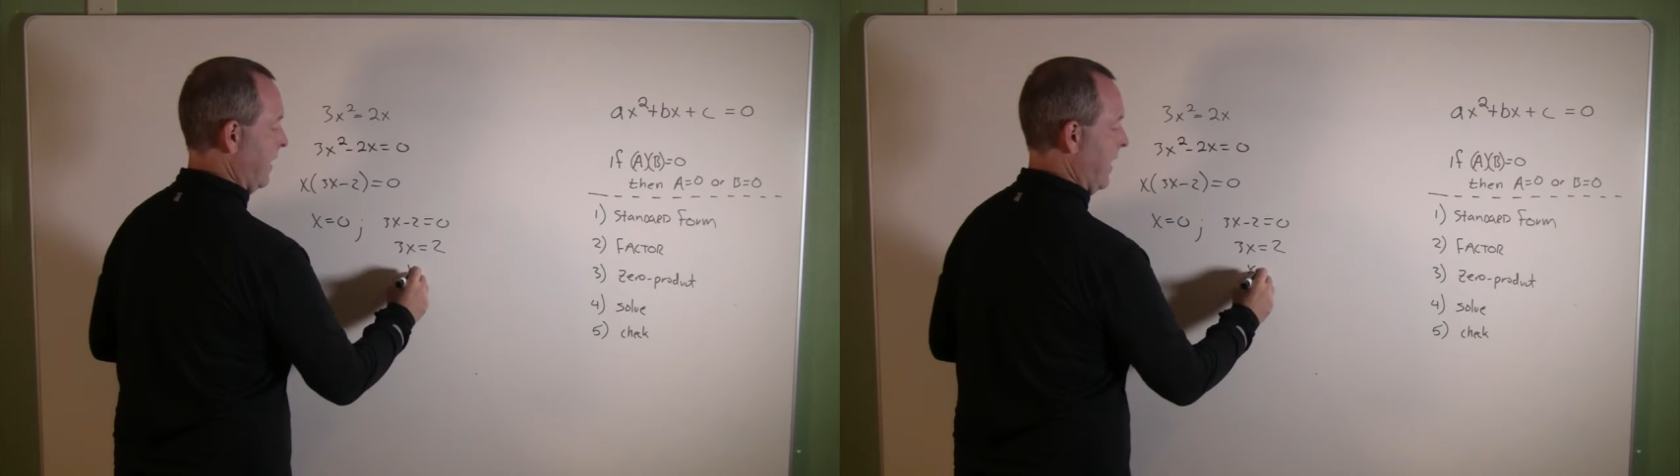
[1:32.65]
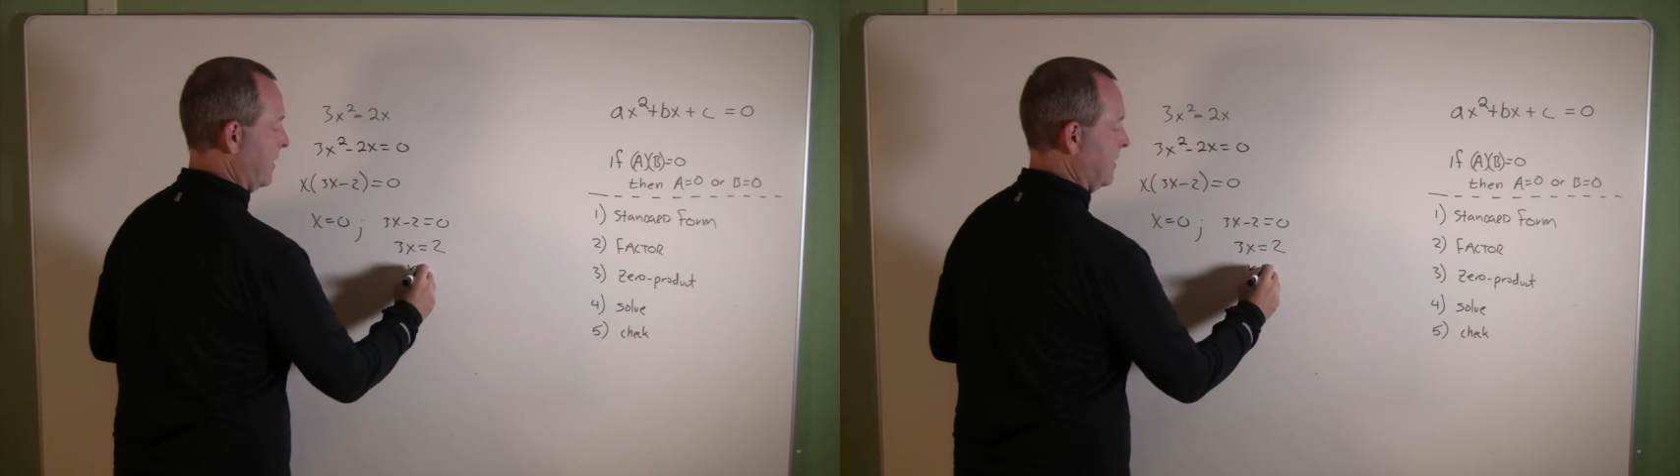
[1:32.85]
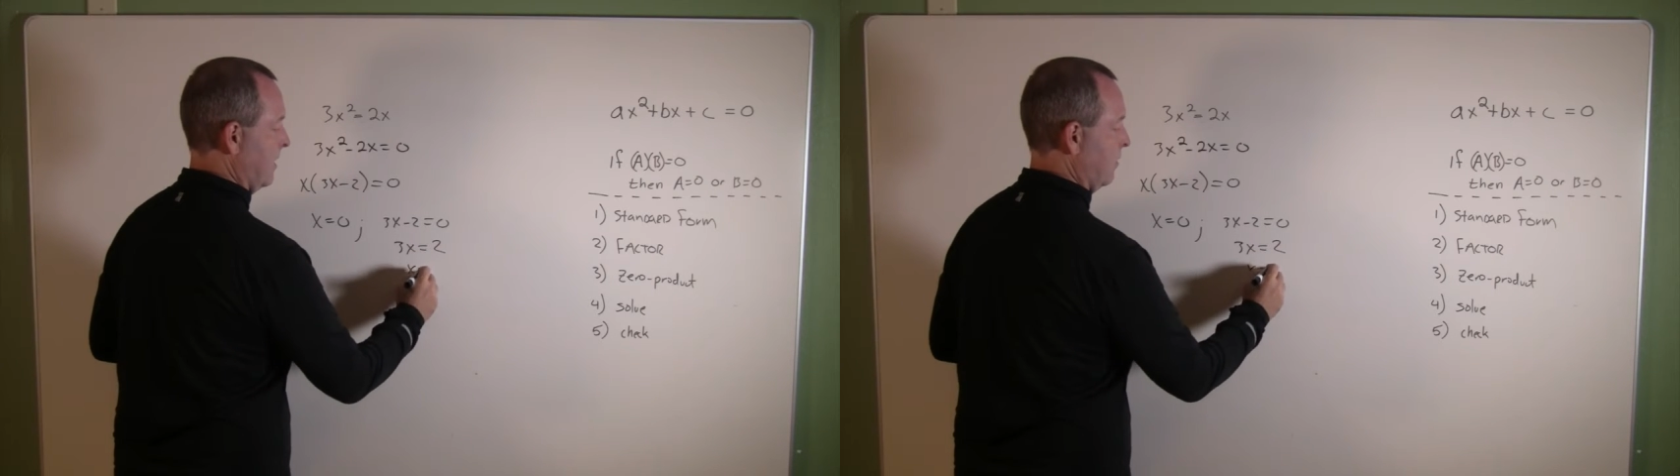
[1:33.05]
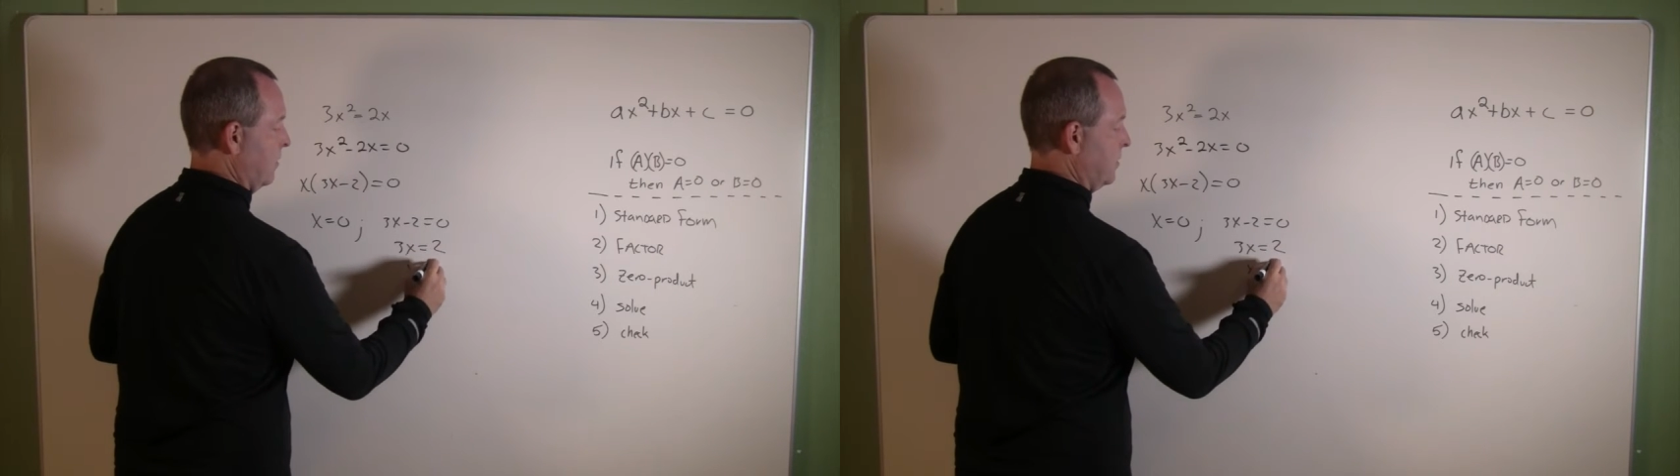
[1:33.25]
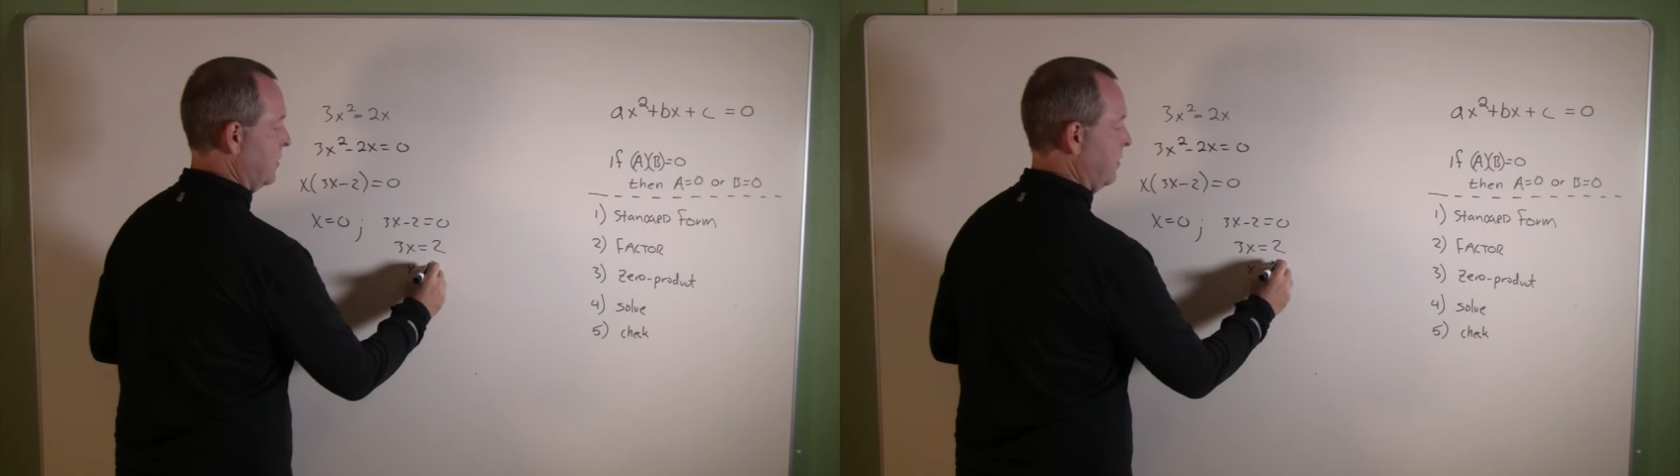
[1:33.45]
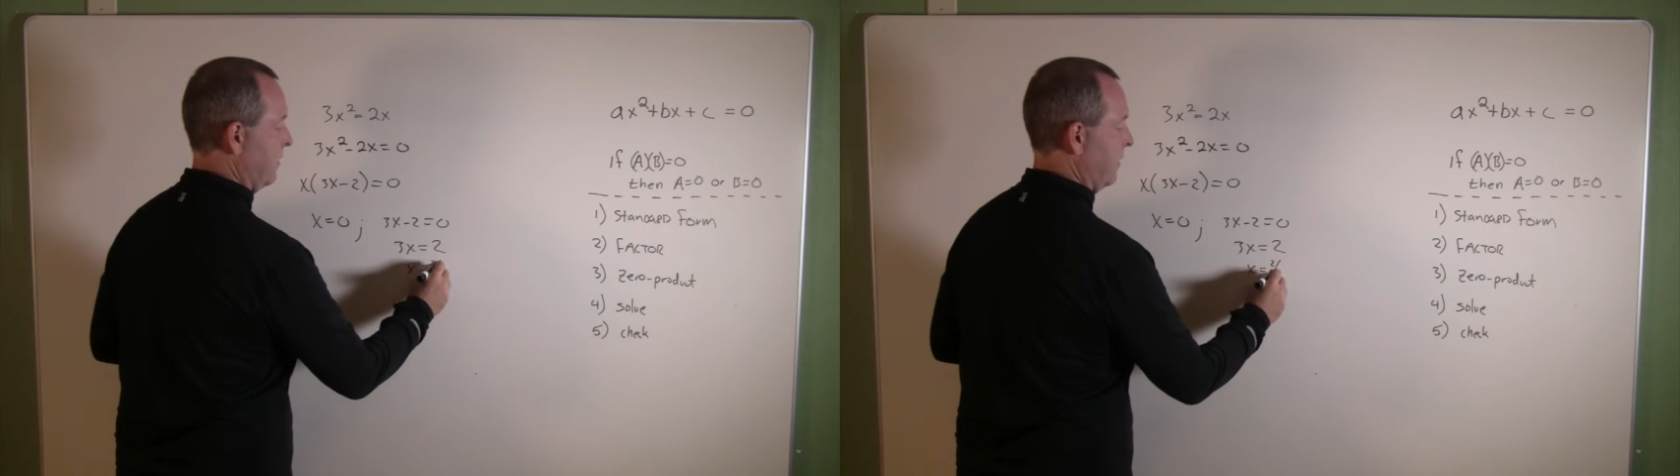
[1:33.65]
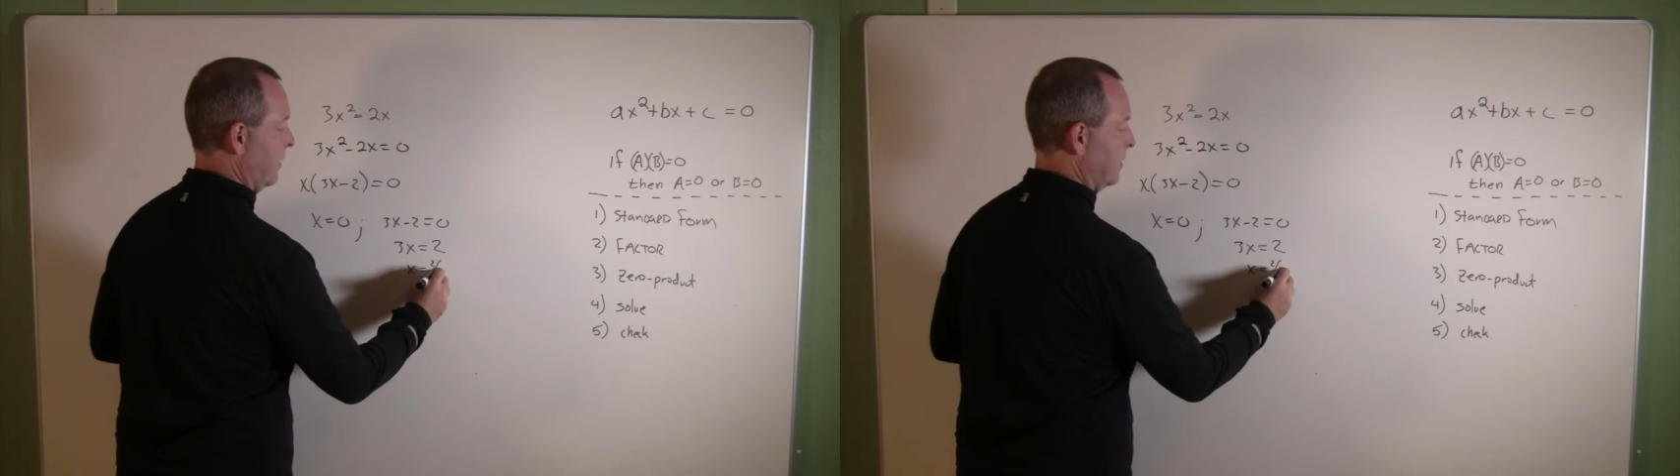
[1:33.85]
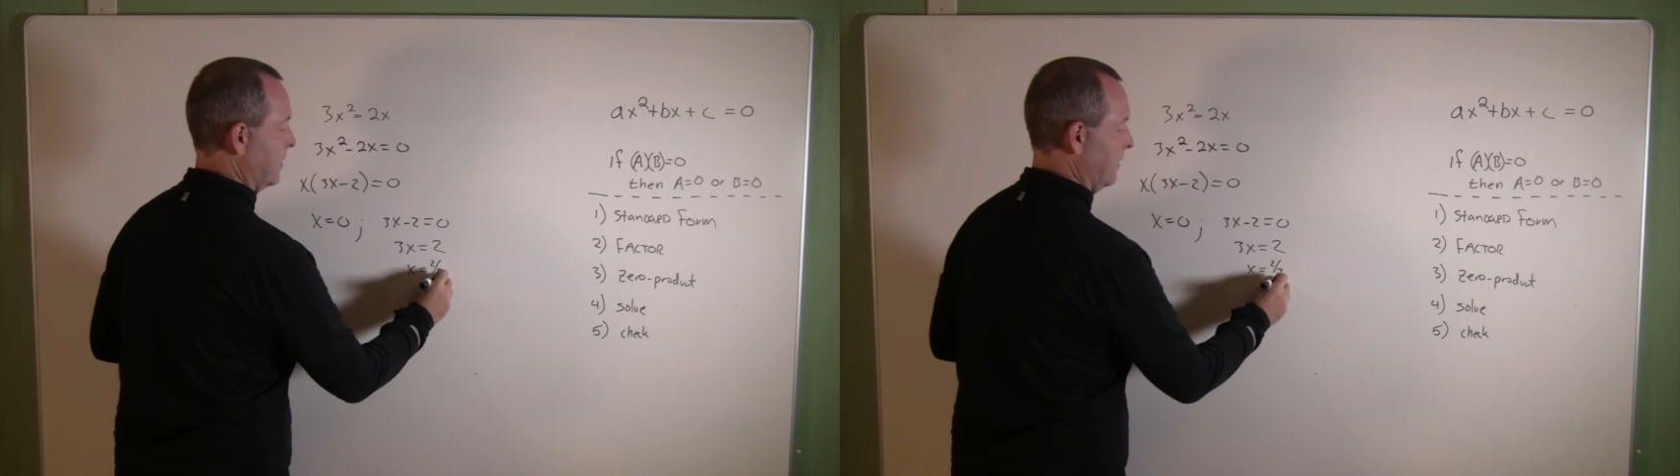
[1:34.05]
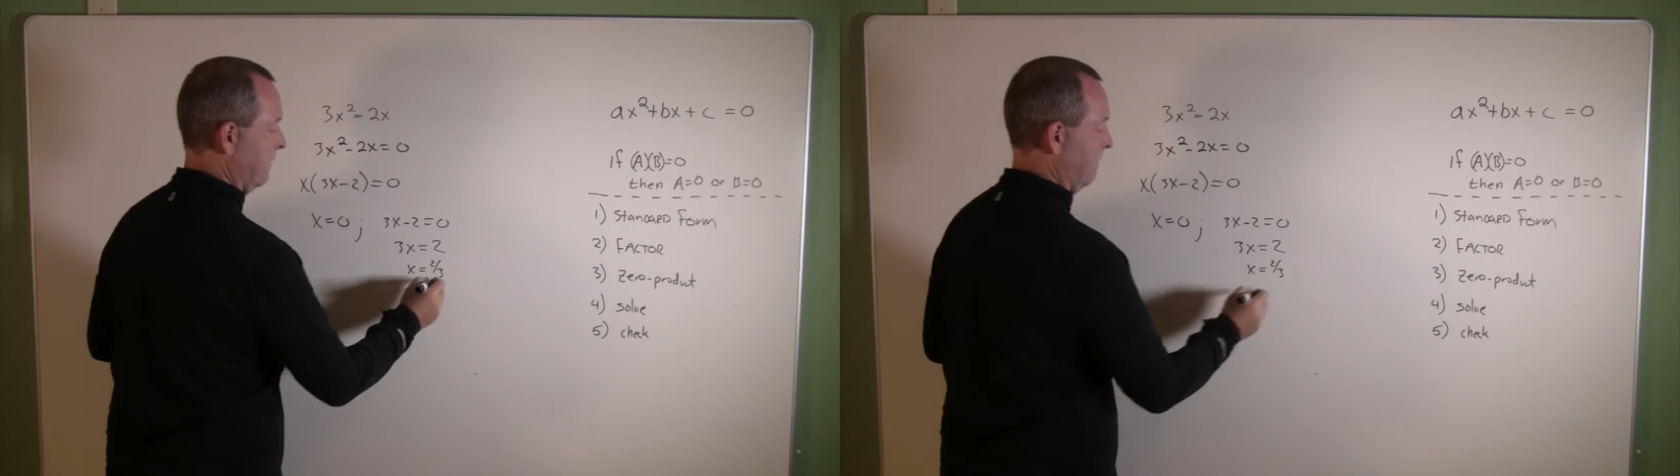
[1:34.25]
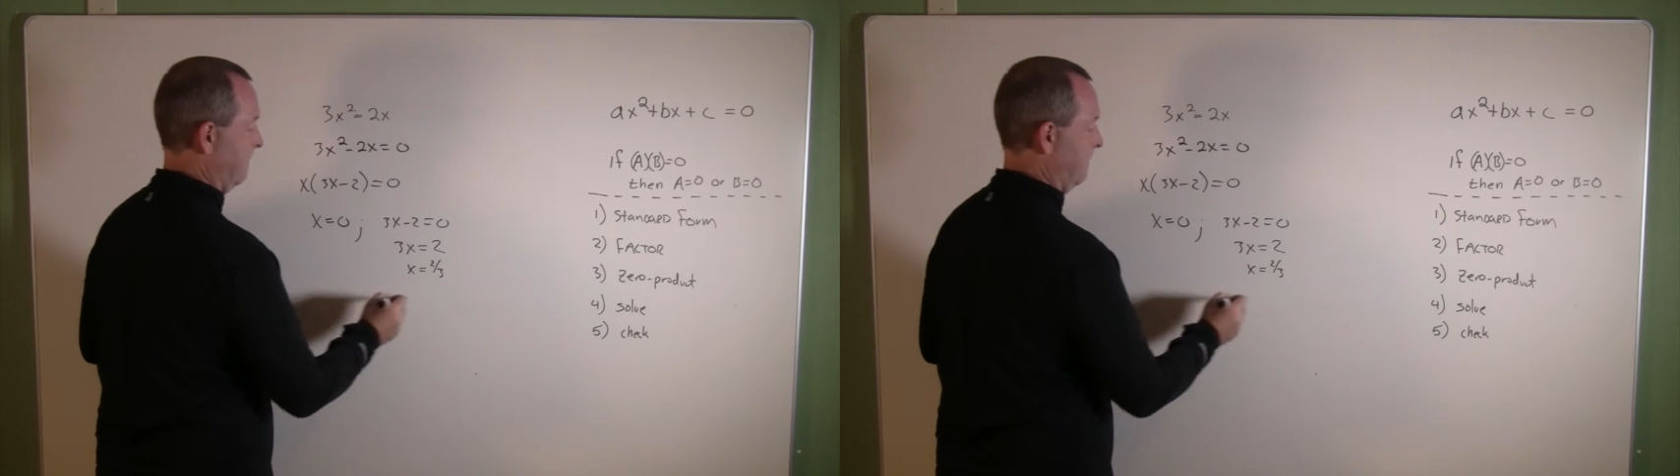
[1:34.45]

x equals 2 thirds.